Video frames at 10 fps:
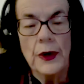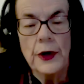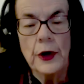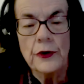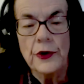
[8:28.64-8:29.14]

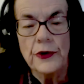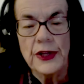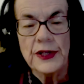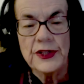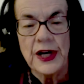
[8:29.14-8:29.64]
know that they're
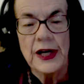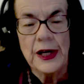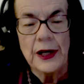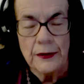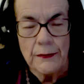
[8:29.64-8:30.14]

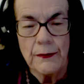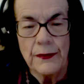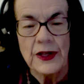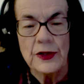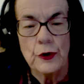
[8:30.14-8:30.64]
saying
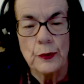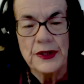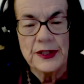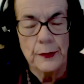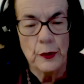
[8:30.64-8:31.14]
things will be
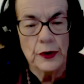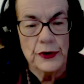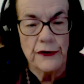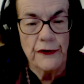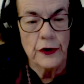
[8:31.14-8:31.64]
somewhat
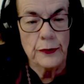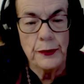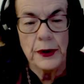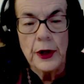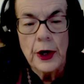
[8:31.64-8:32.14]
different,
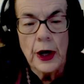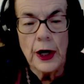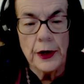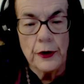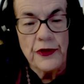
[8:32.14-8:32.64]
but I
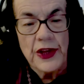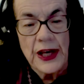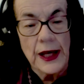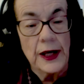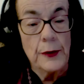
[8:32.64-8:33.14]
don't think
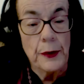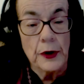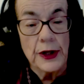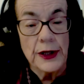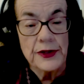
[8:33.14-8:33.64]

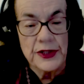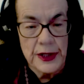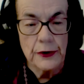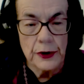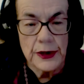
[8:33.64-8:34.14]
anybody
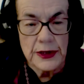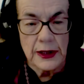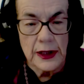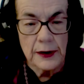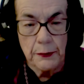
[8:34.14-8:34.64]

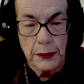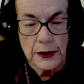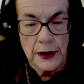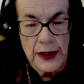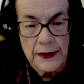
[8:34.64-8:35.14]
seriously
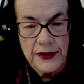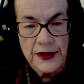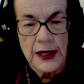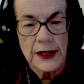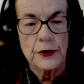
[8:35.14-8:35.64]
believes
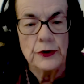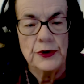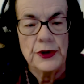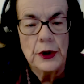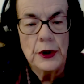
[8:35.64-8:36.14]
that who's
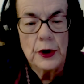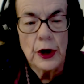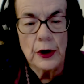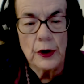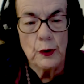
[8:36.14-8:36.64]

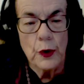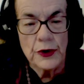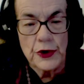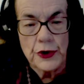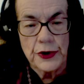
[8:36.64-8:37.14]

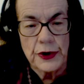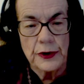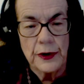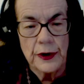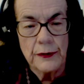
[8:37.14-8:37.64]
watched
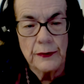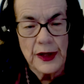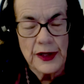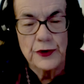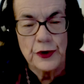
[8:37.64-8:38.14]
the
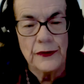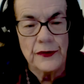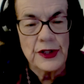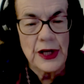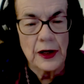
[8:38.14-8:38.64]
history of the
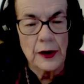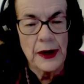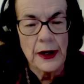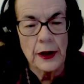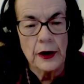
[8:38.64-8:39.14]

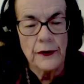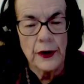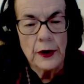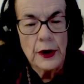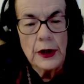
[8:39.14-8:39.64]
Taliban over
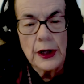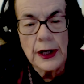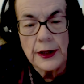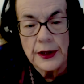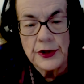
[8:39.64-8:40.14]

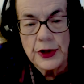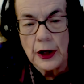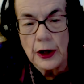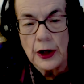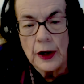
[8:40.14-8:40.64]
any
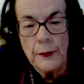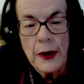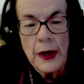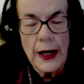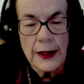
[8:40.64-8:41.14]
time,
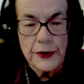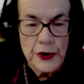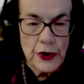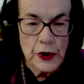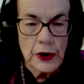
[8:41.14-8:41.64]
and
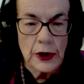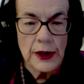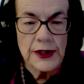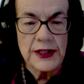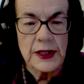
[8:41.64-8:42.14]

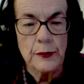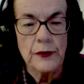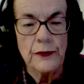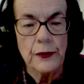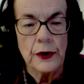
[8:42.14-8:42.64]
certainly some of
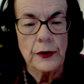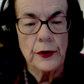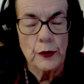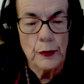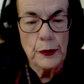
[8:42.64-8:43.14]
the
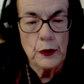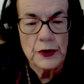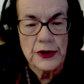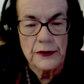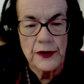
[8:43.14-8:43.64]

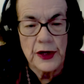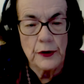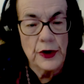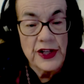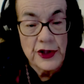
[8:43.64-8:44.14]
reports of their
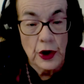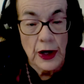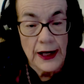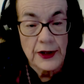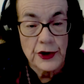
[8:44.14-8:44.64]
initial
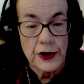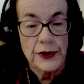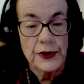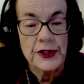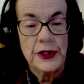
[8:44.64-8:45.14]

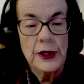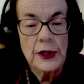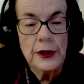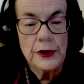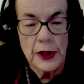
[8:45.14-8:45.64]
actions,
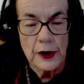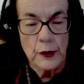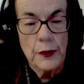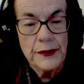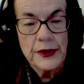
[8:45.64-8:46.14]
telling
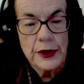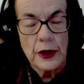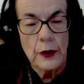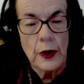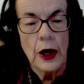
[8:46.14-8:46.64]
women to
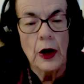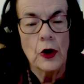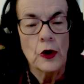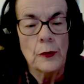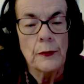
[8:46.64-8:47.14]
go
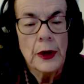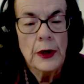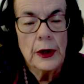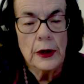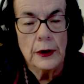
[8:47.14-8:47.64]
home,
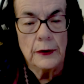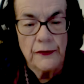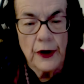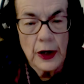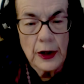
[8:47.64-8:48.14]

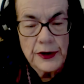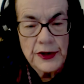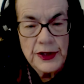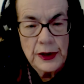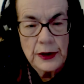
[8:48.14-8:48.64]

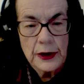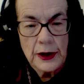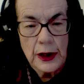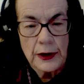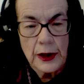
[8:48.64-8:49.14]
violence
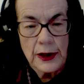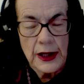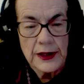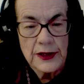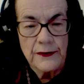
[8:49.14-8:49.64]

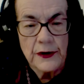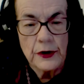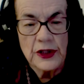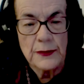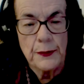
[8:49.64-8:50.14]
against
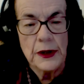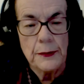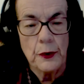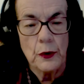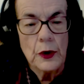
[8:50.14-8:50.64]
various
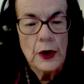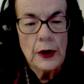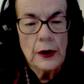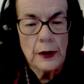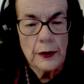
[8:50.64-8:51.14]
people,
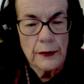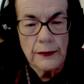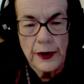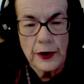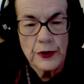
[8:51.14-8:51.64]

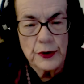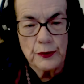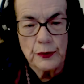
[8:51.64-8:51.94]
those